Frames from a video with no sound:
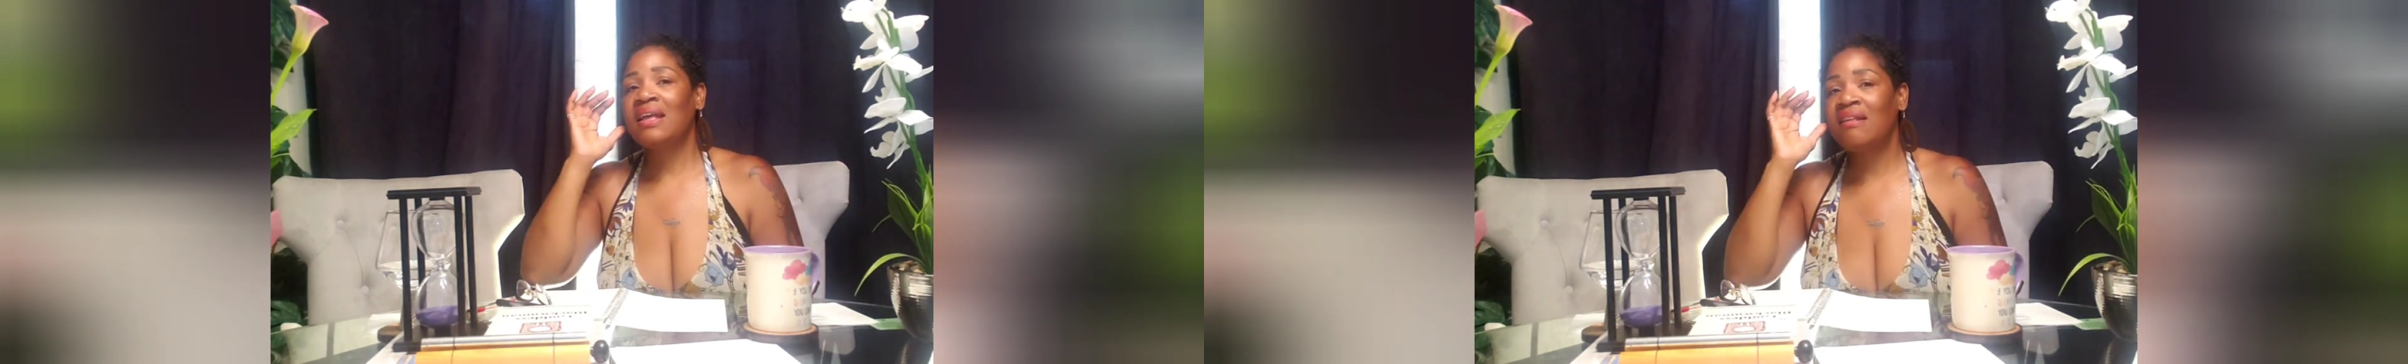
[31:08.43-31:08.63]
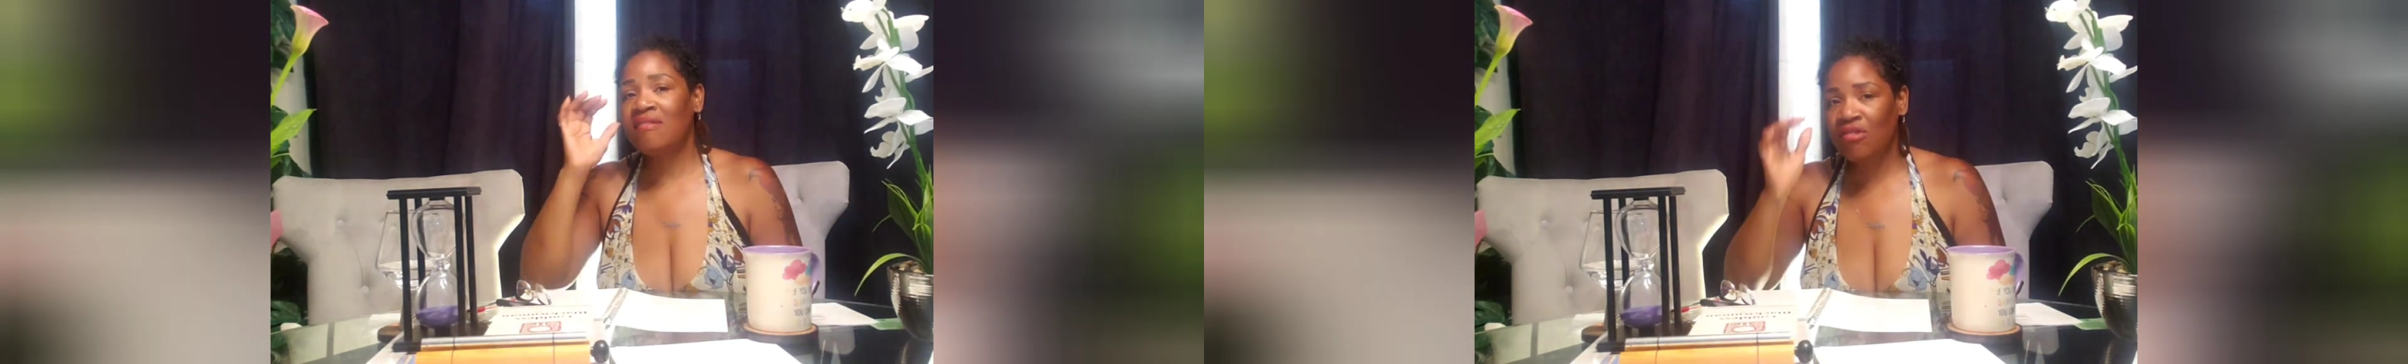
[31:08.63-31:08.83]

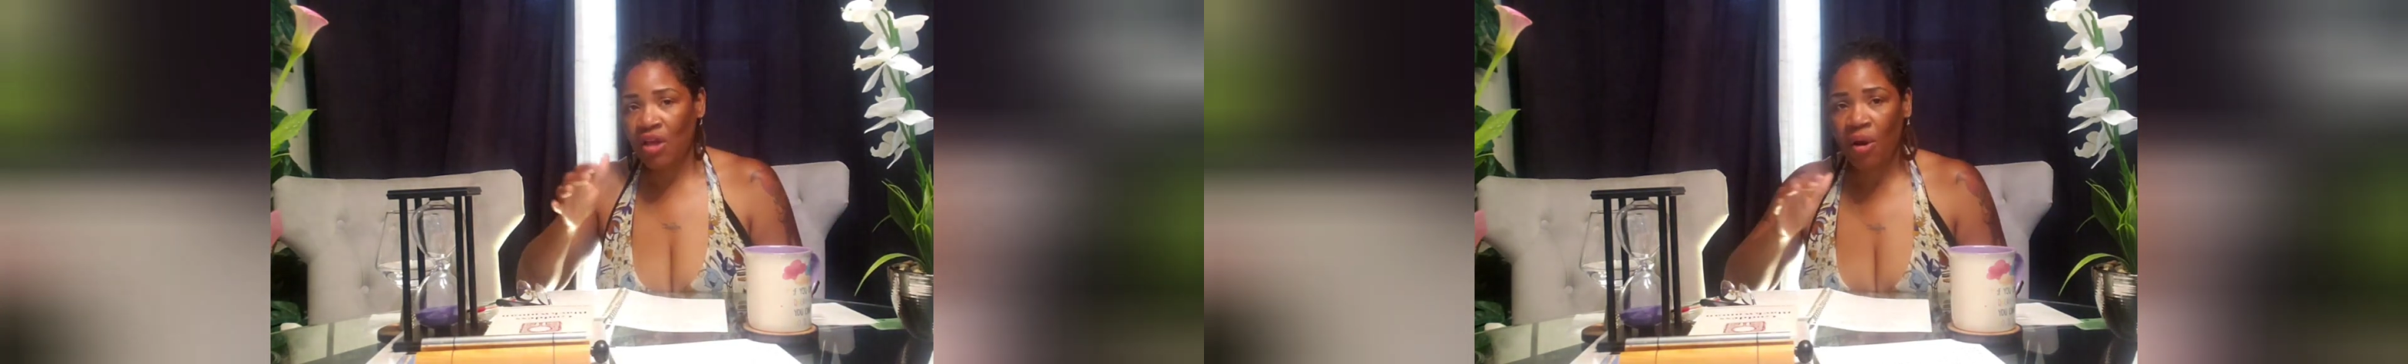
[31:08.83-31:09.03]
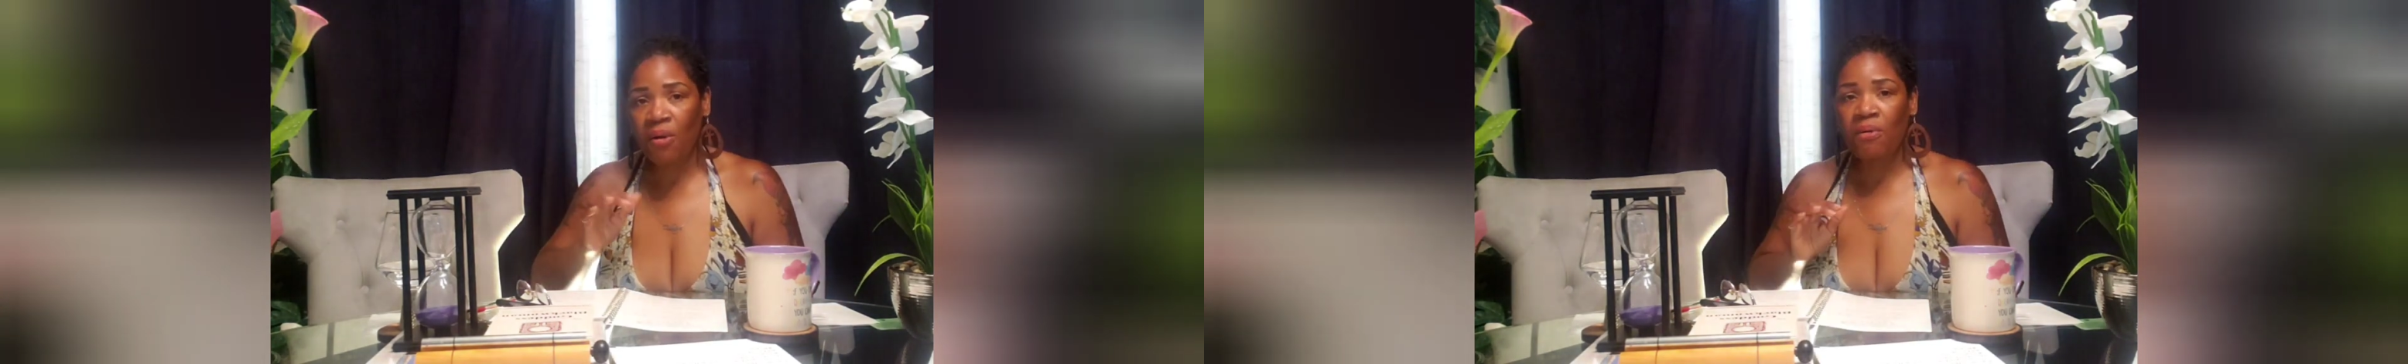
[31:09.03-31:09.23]
is
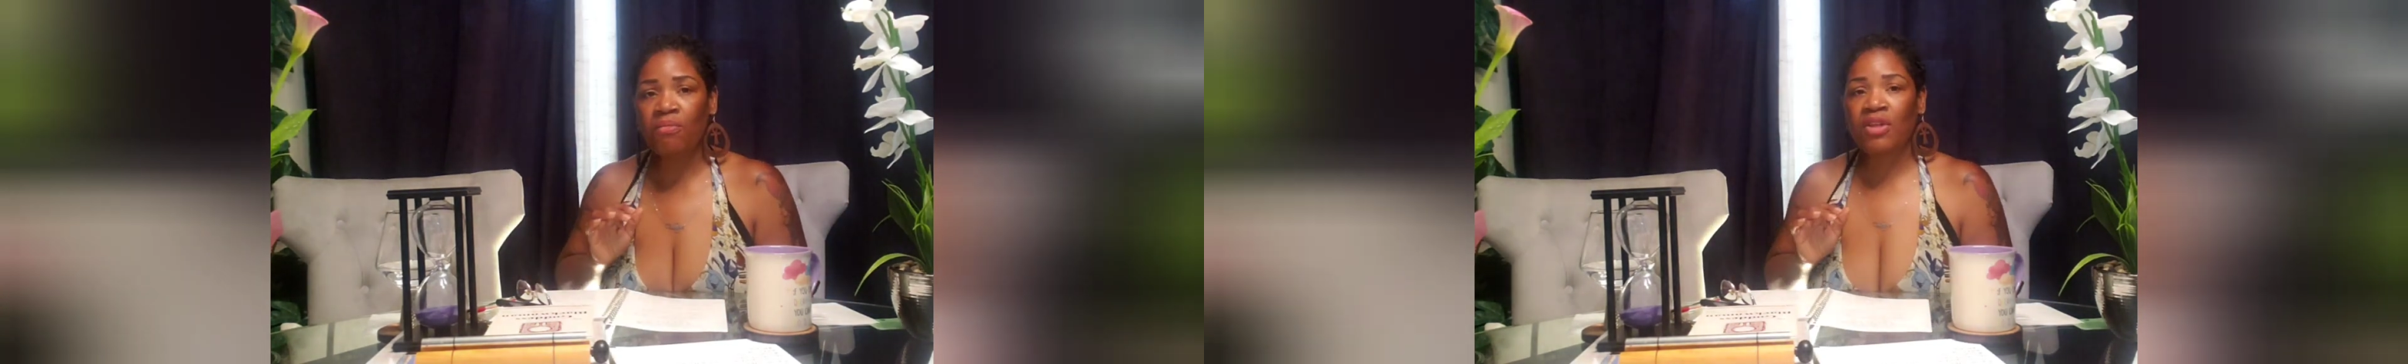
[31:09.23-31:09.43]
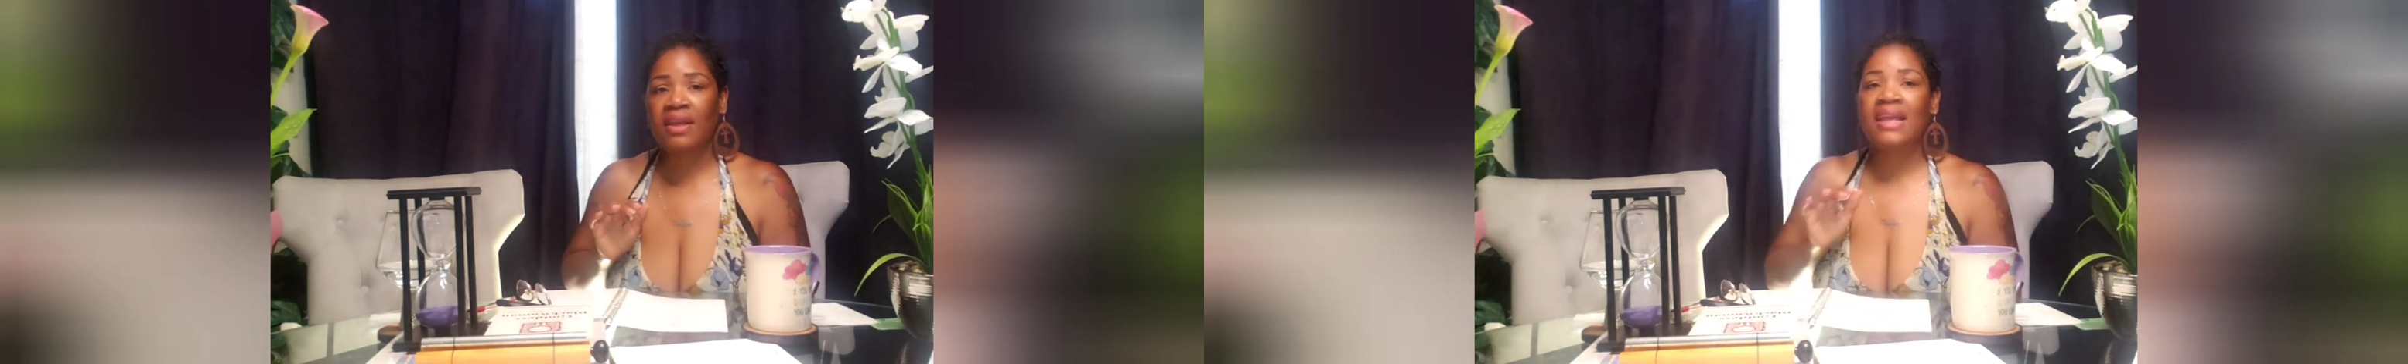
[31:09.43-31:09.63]

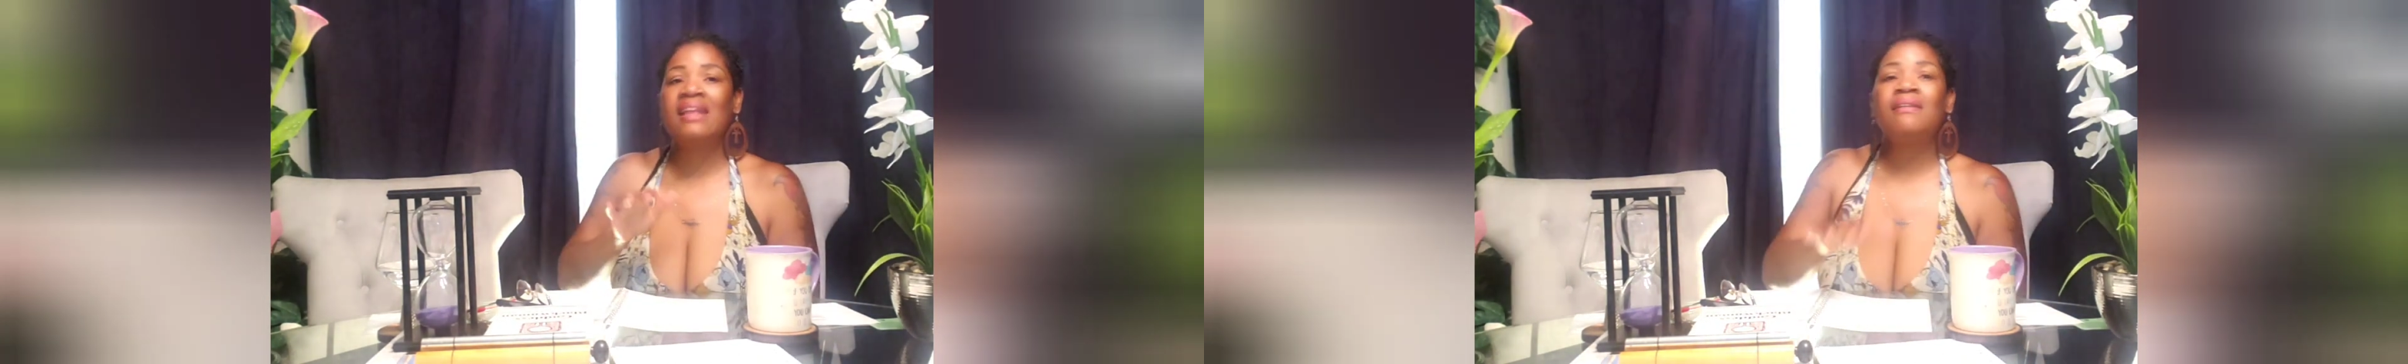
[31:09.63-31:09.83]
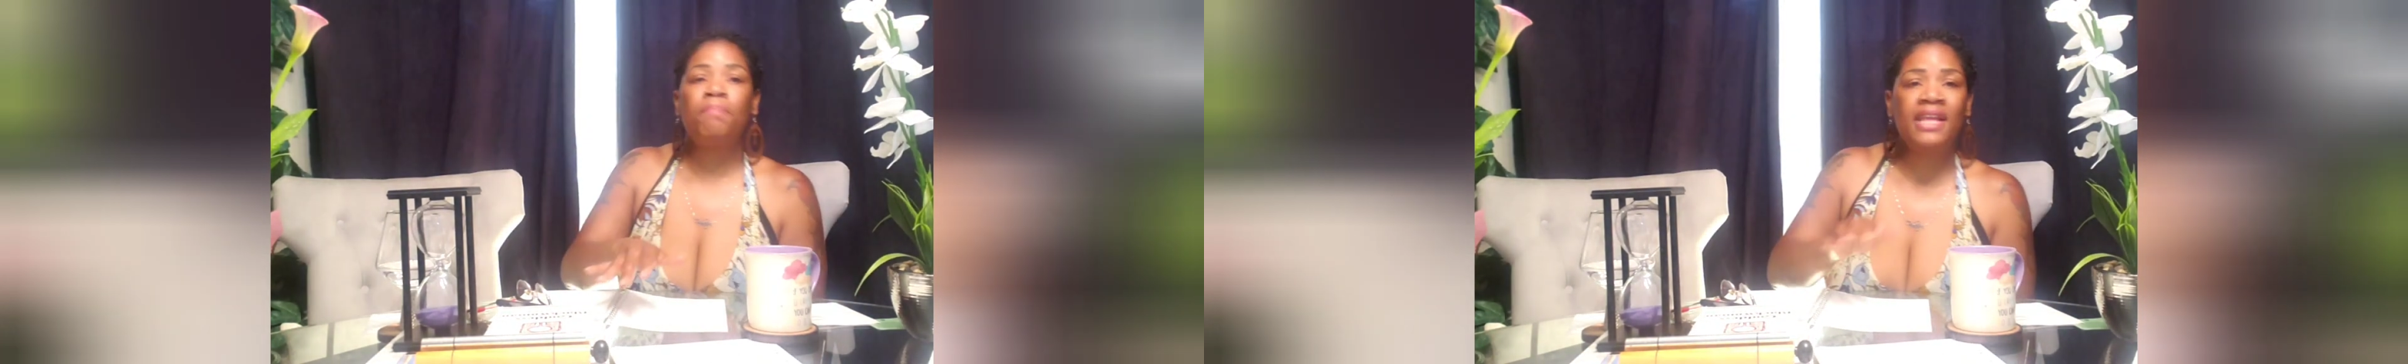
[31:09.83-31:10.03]
learned
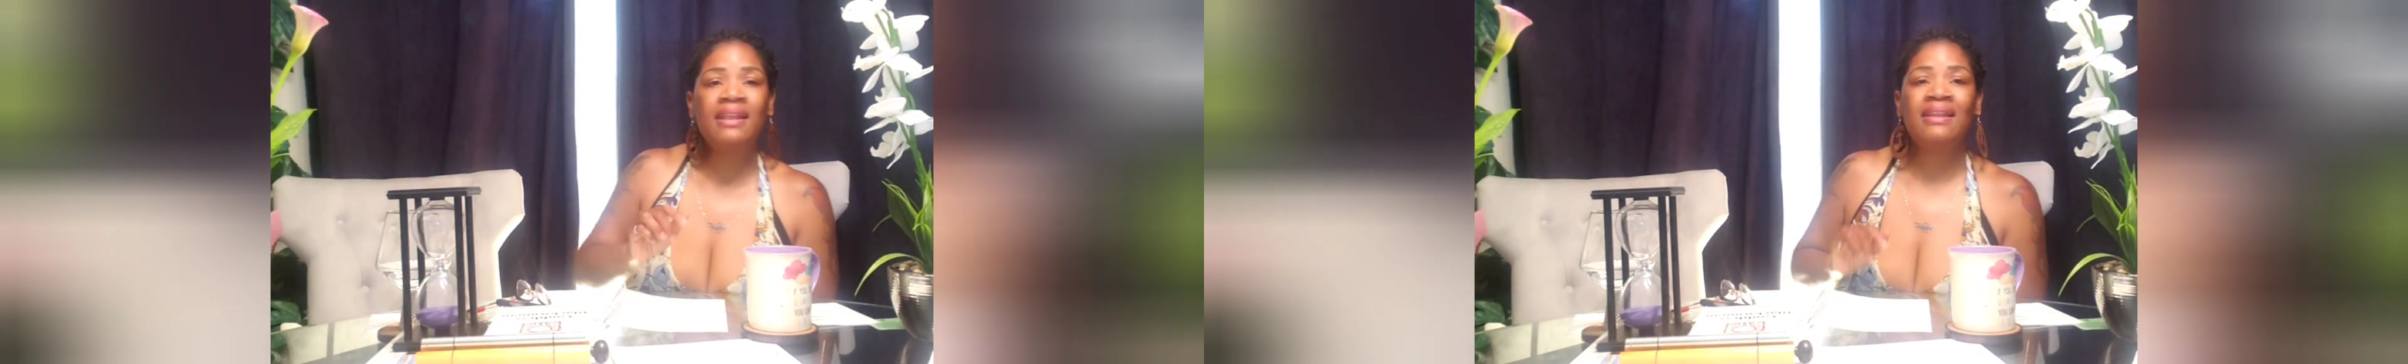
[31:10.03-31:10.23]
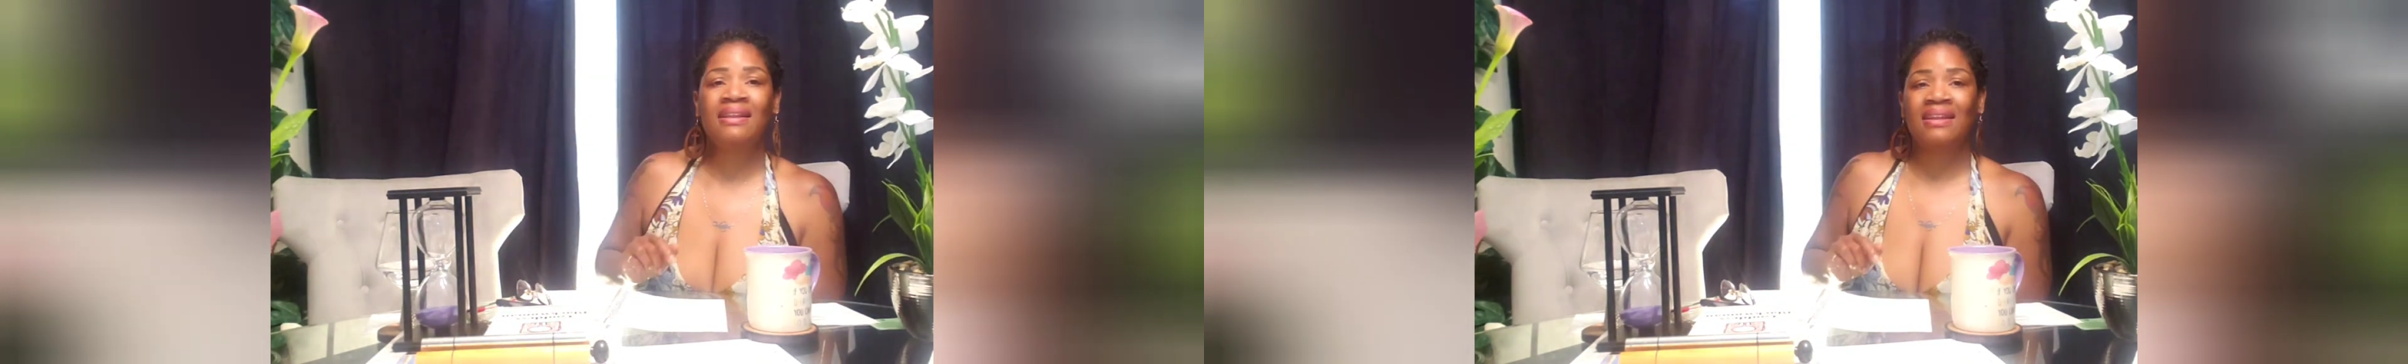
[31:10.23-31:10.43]

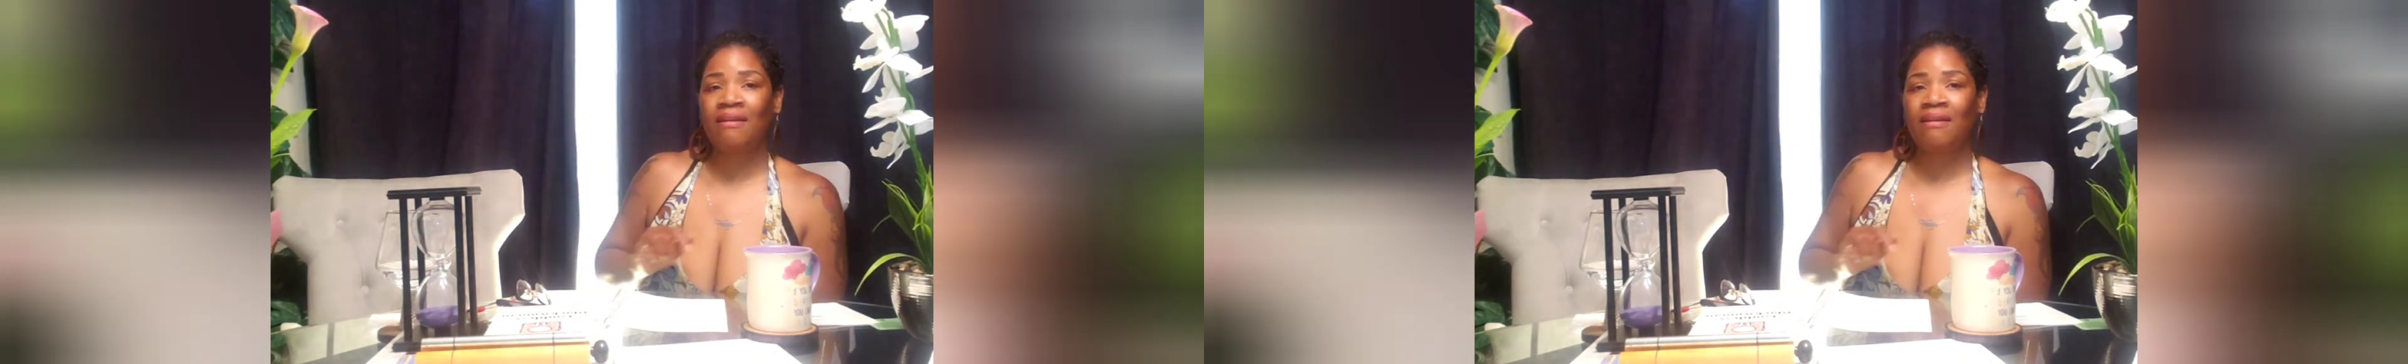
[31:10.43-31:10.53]
independent